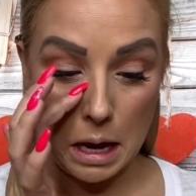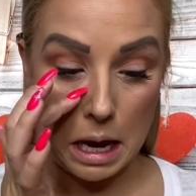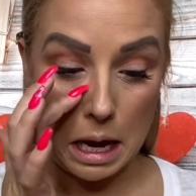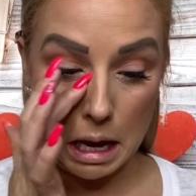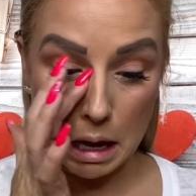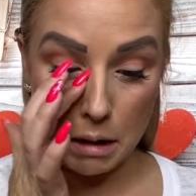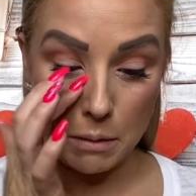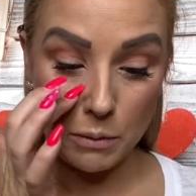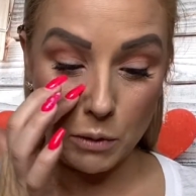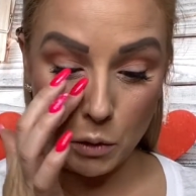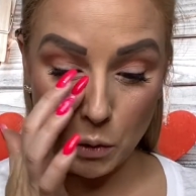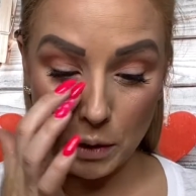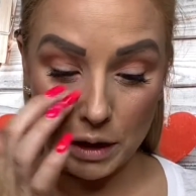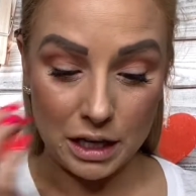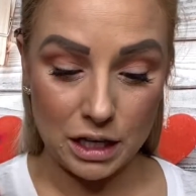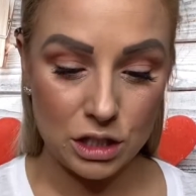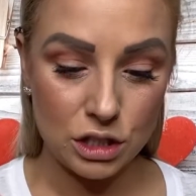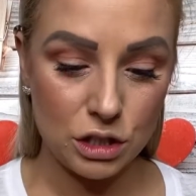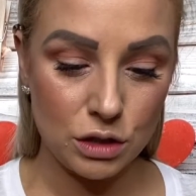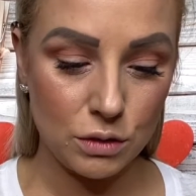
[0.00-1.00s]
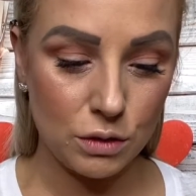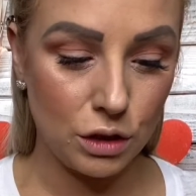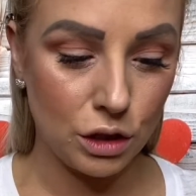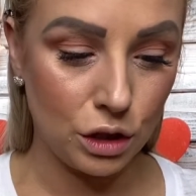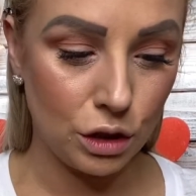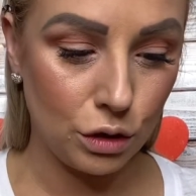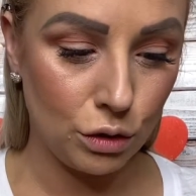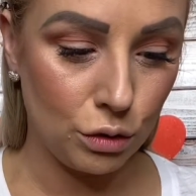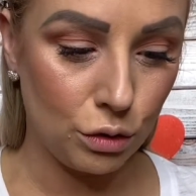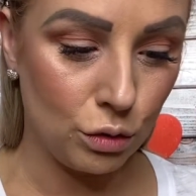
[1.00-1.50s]
And I'm going to
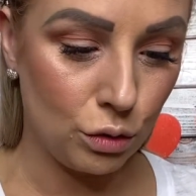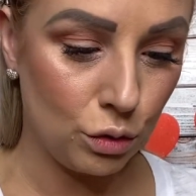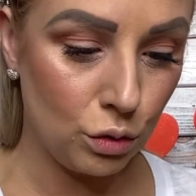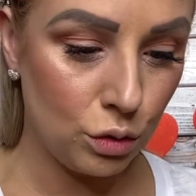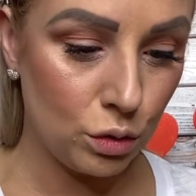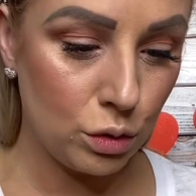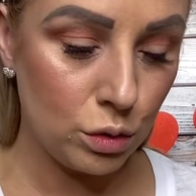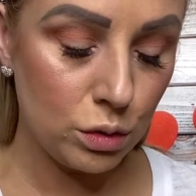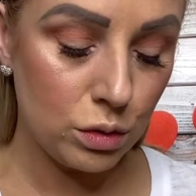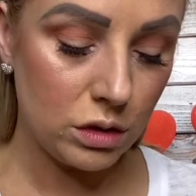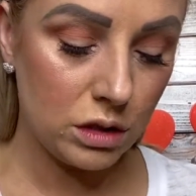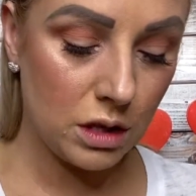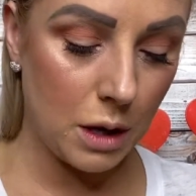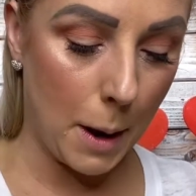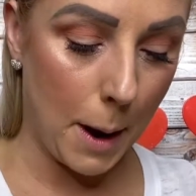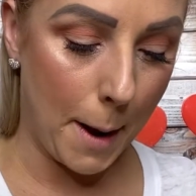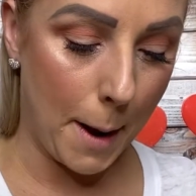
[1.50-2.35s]
use,